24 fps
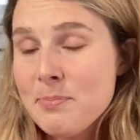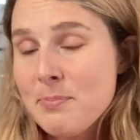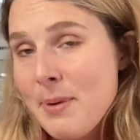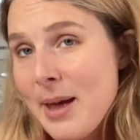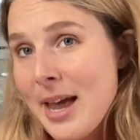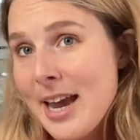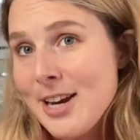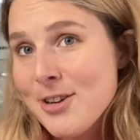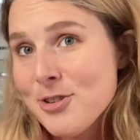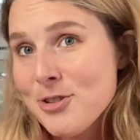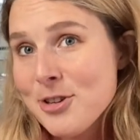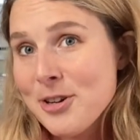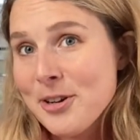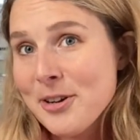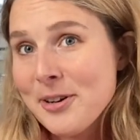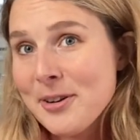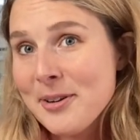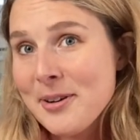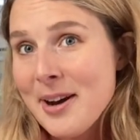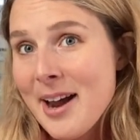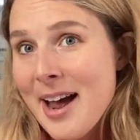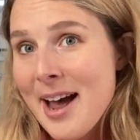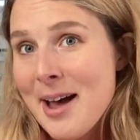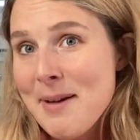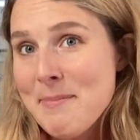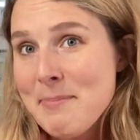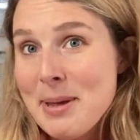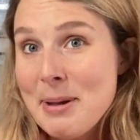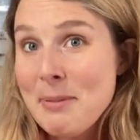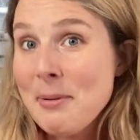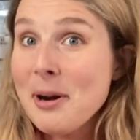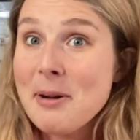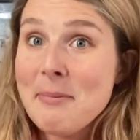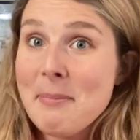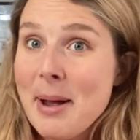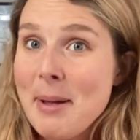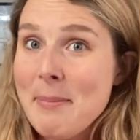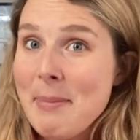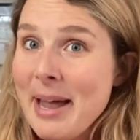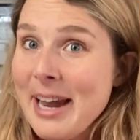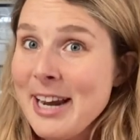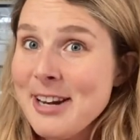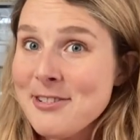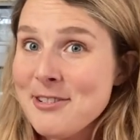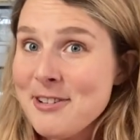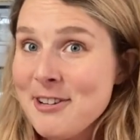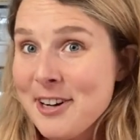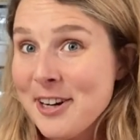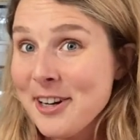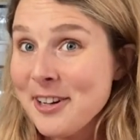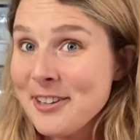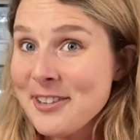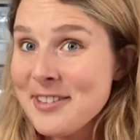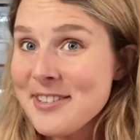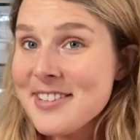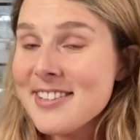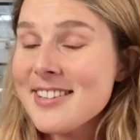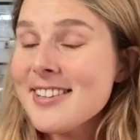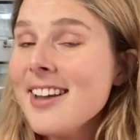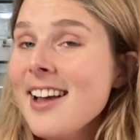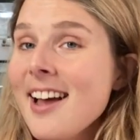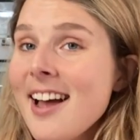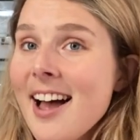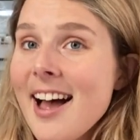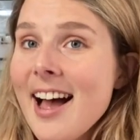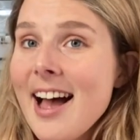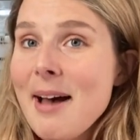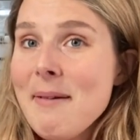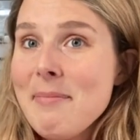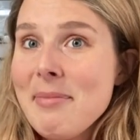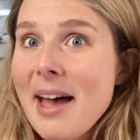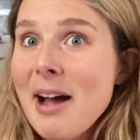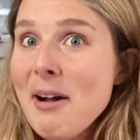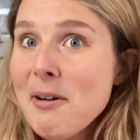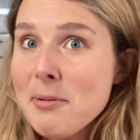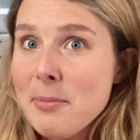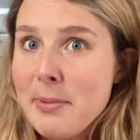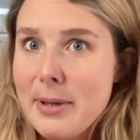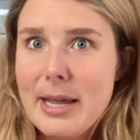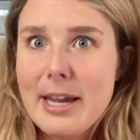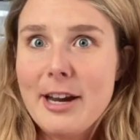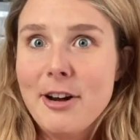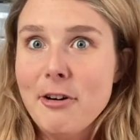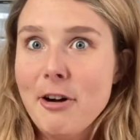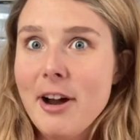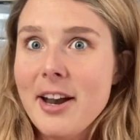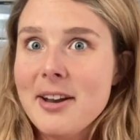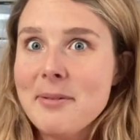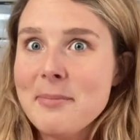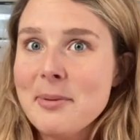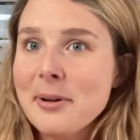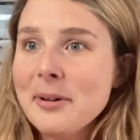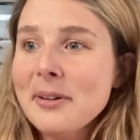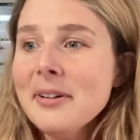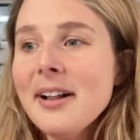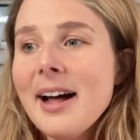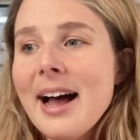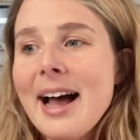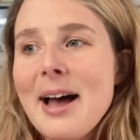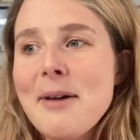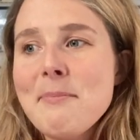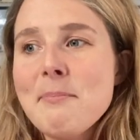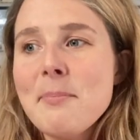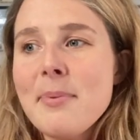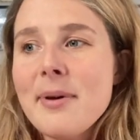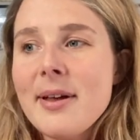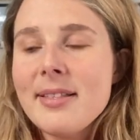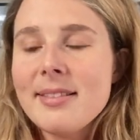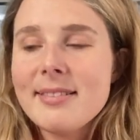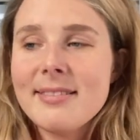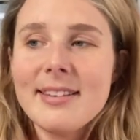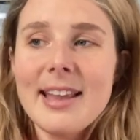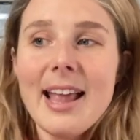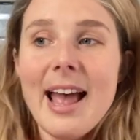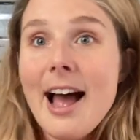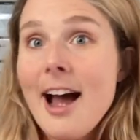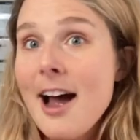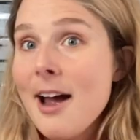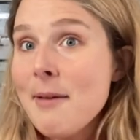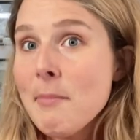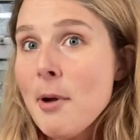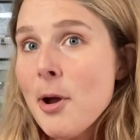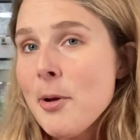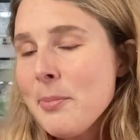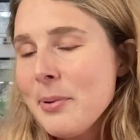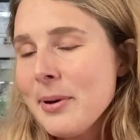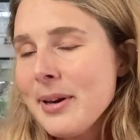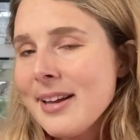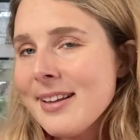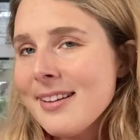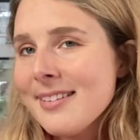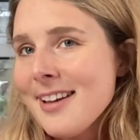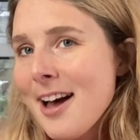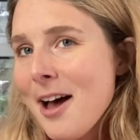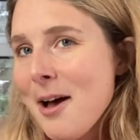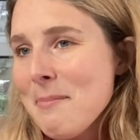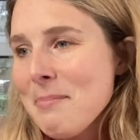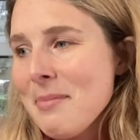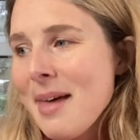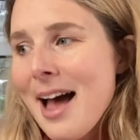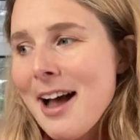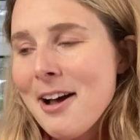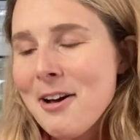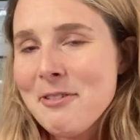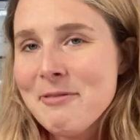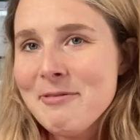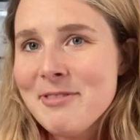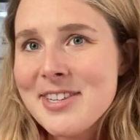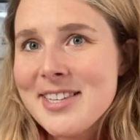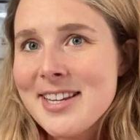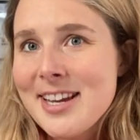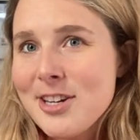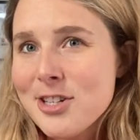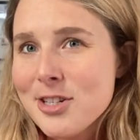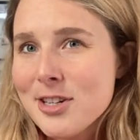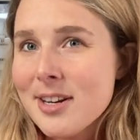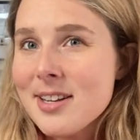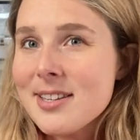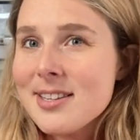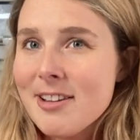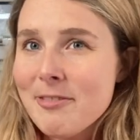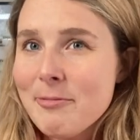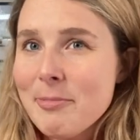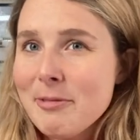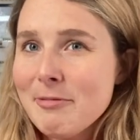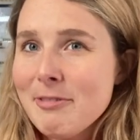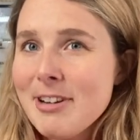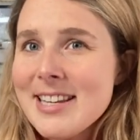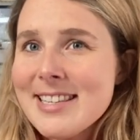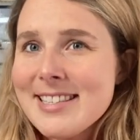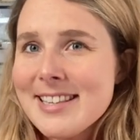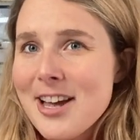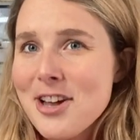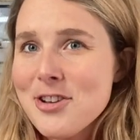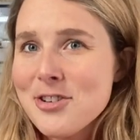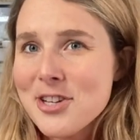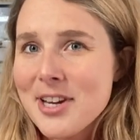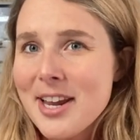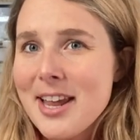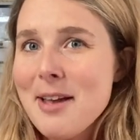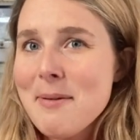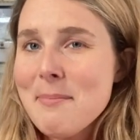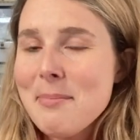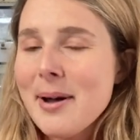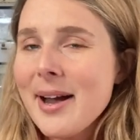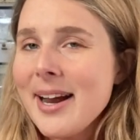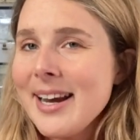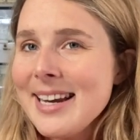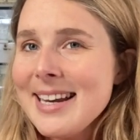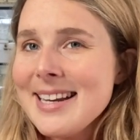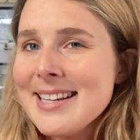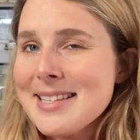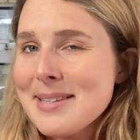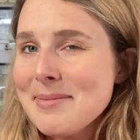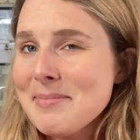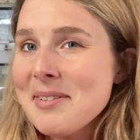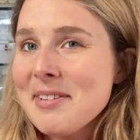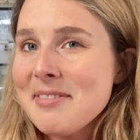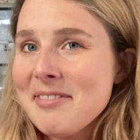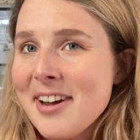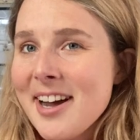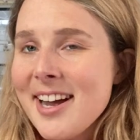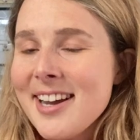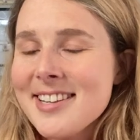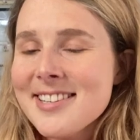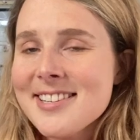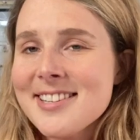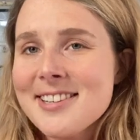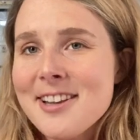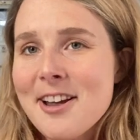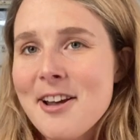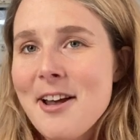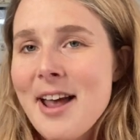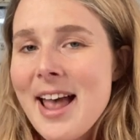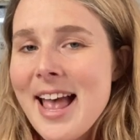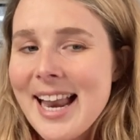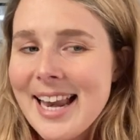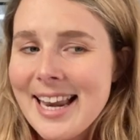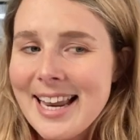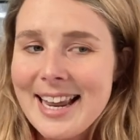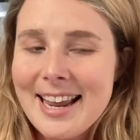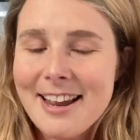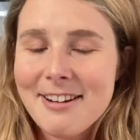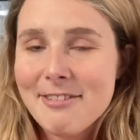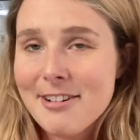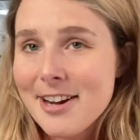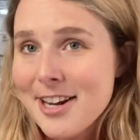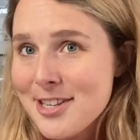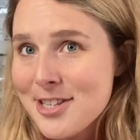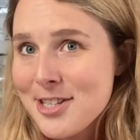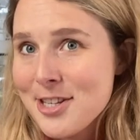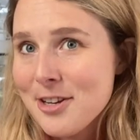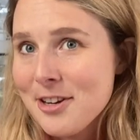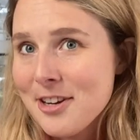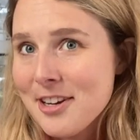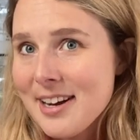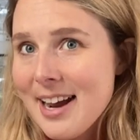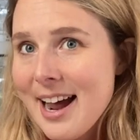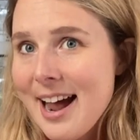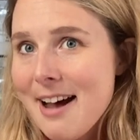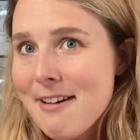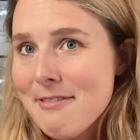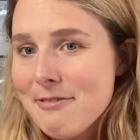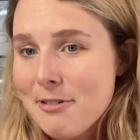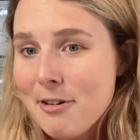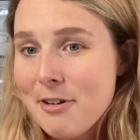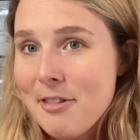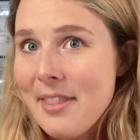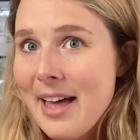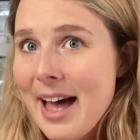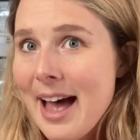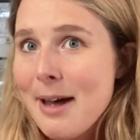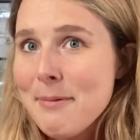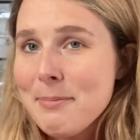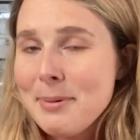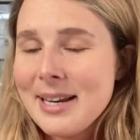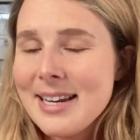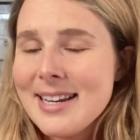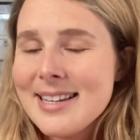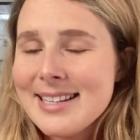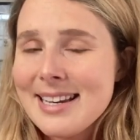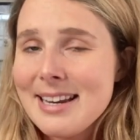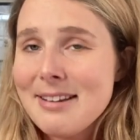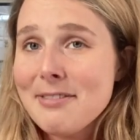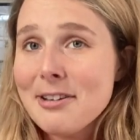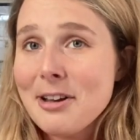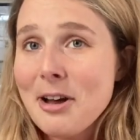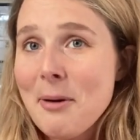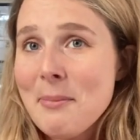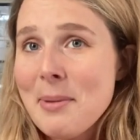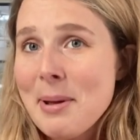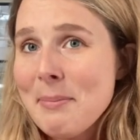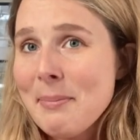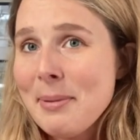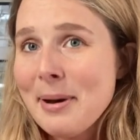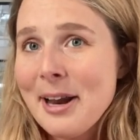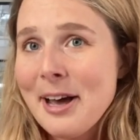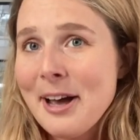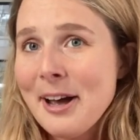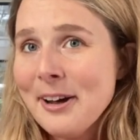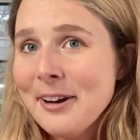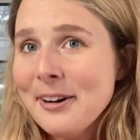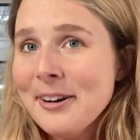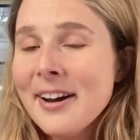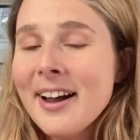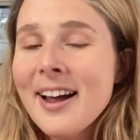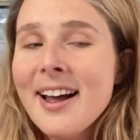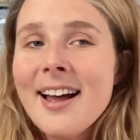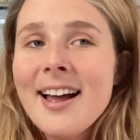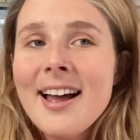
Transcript: Patreon, be one of my Patreons, that would be incredible. But yeah, I'm opening up that conversation because I've been researching it, but I need some advice. So any advice you could have on that, please leave a comment below.